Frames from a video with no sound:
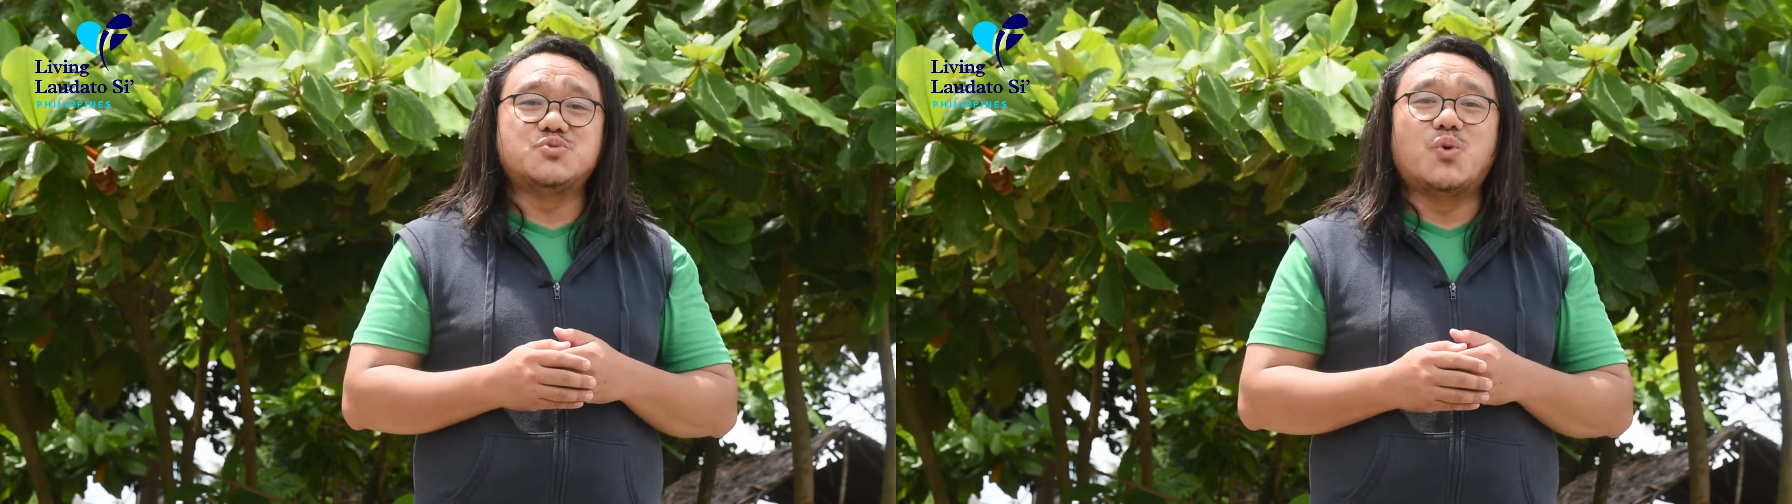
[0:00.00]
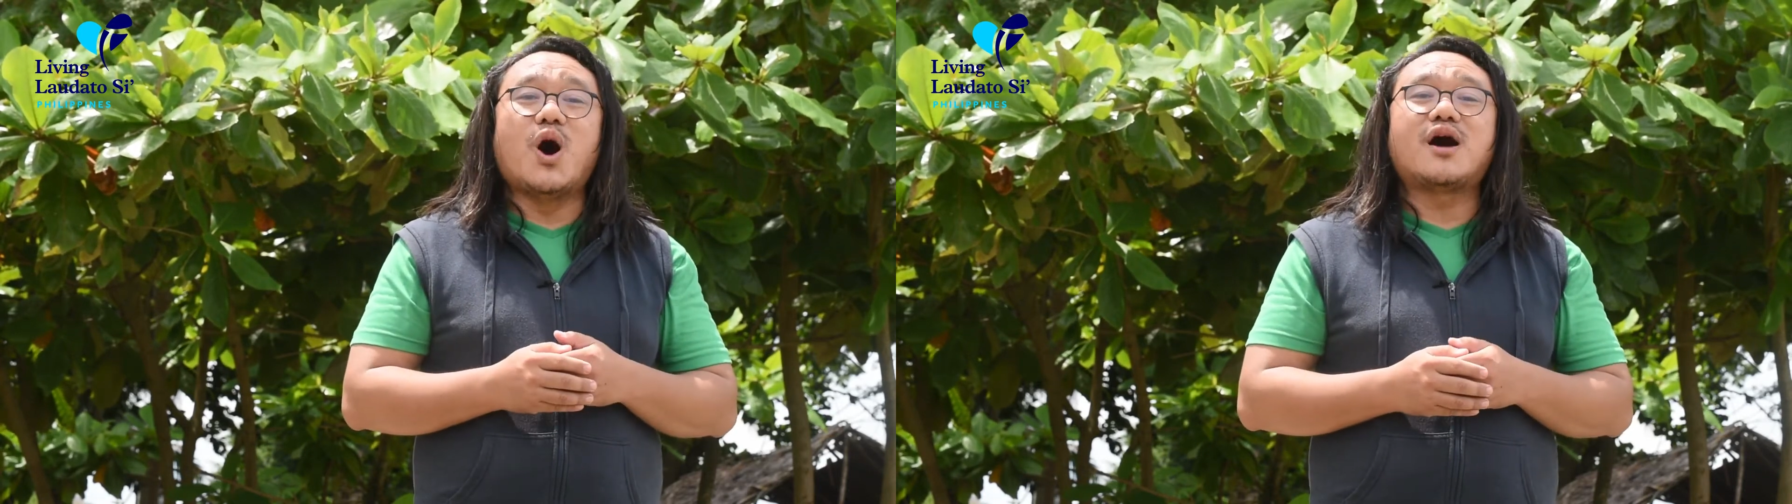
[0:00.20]

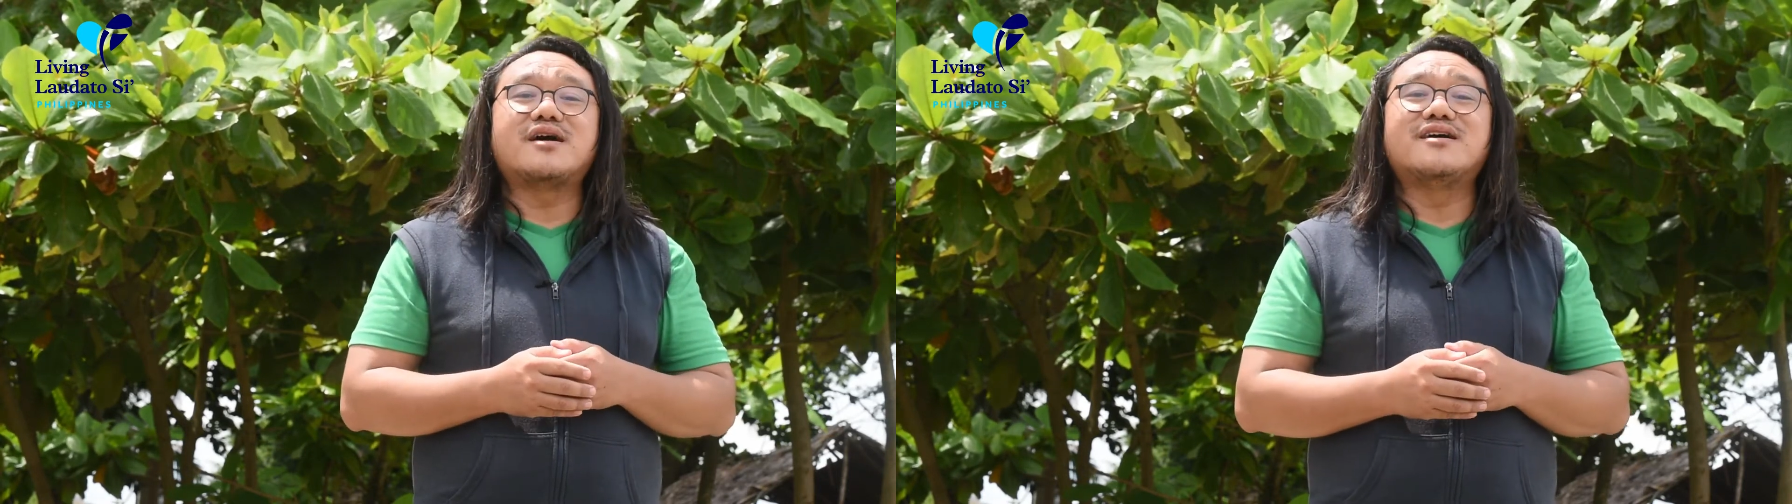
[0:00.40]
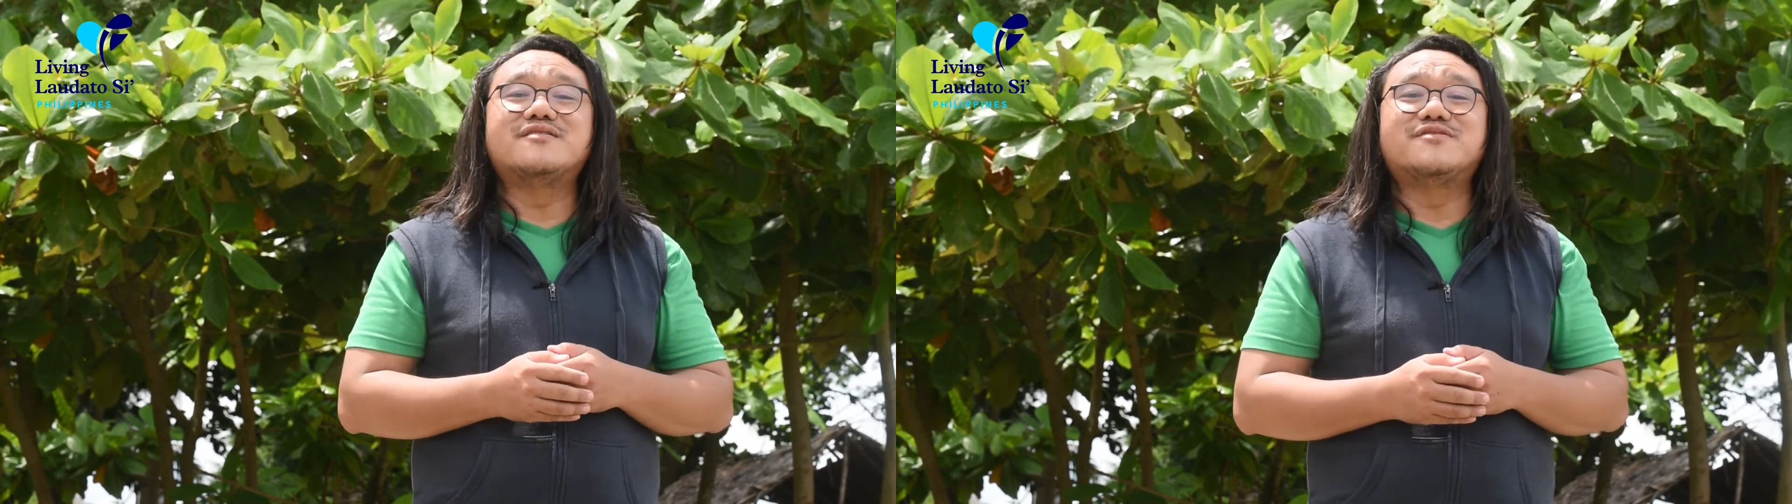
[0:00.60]
walk
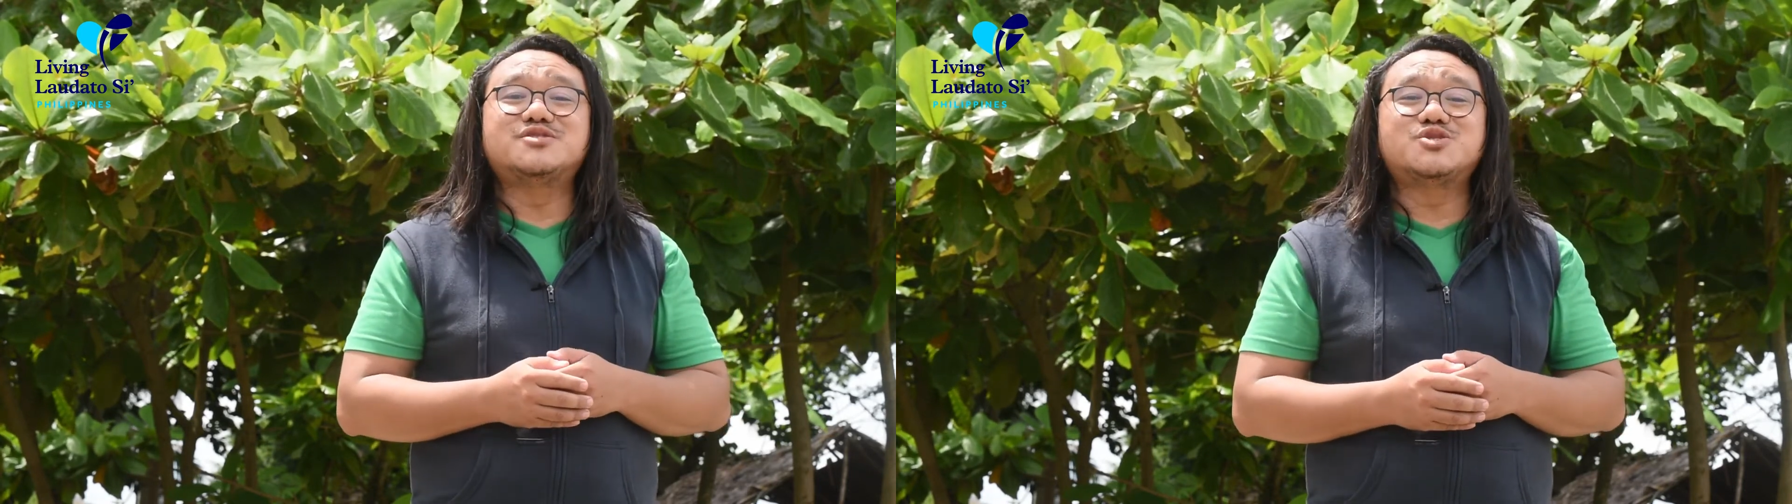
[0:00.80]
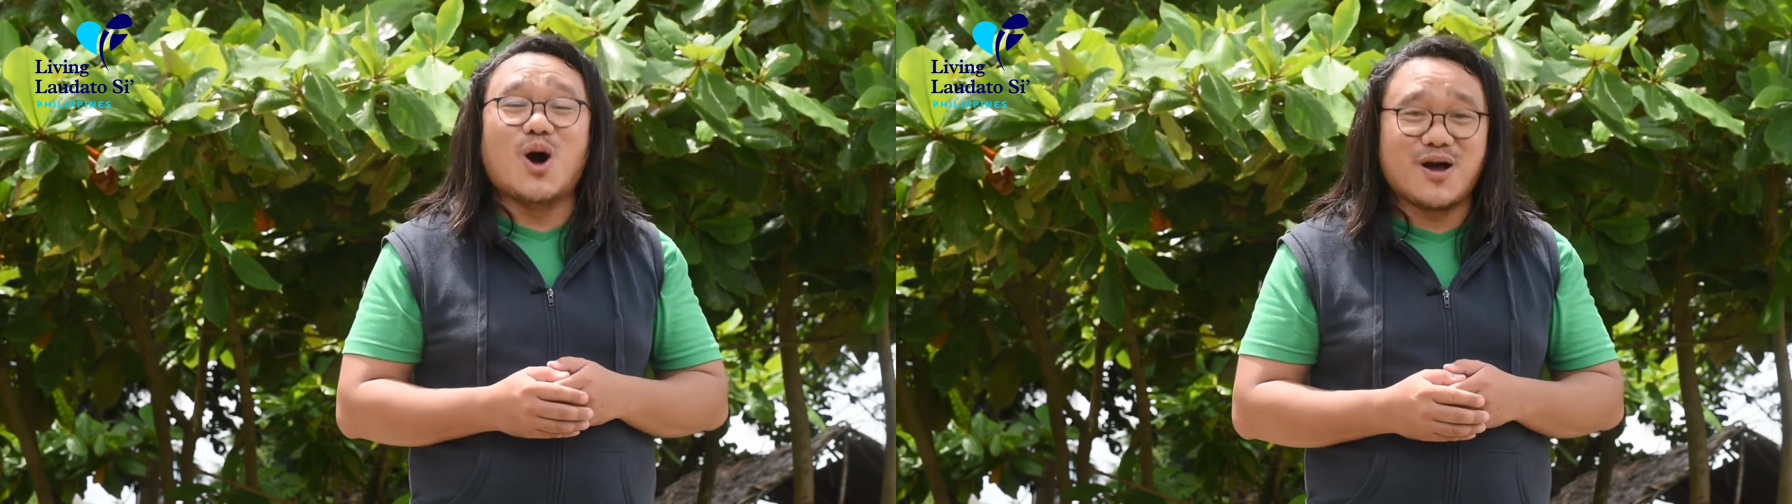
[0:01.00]
the
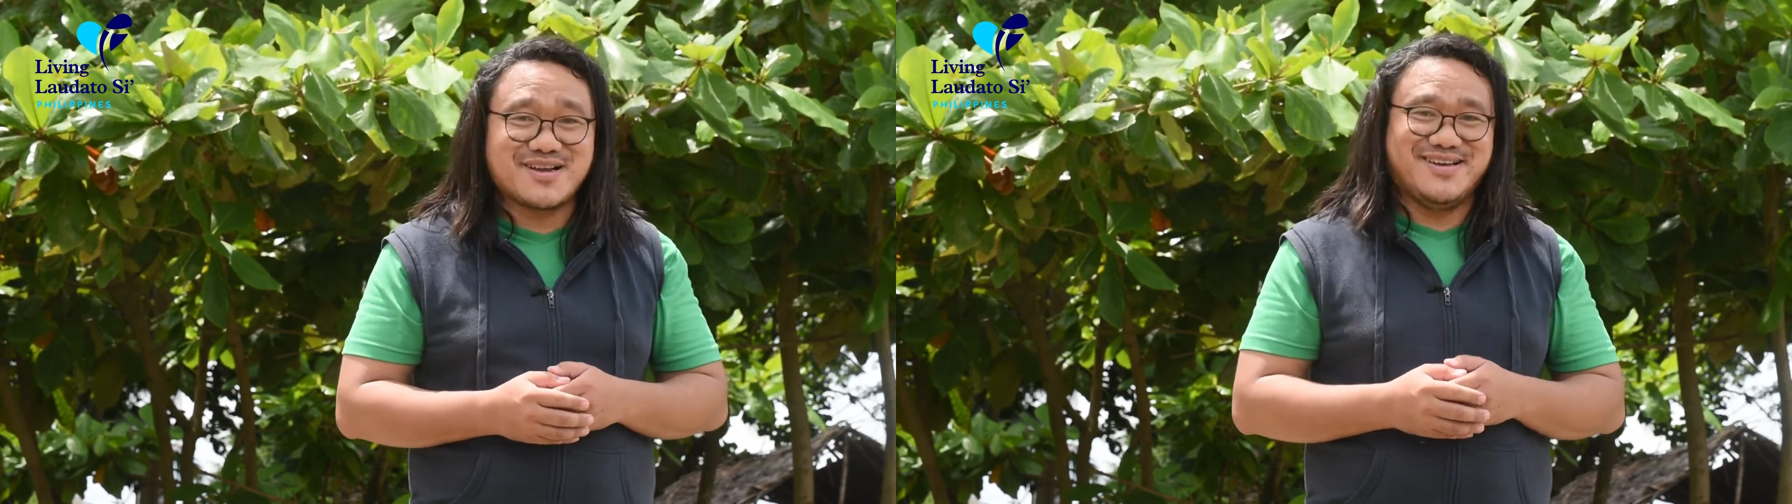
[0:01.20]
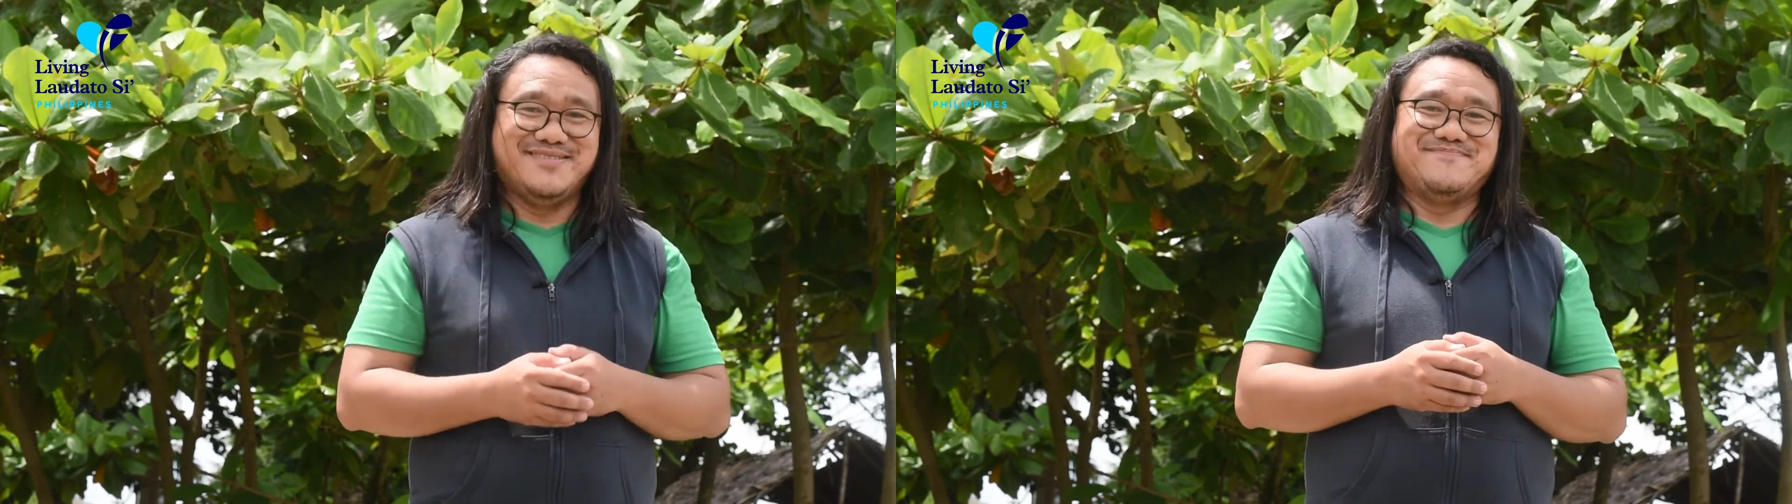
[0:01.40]
talk.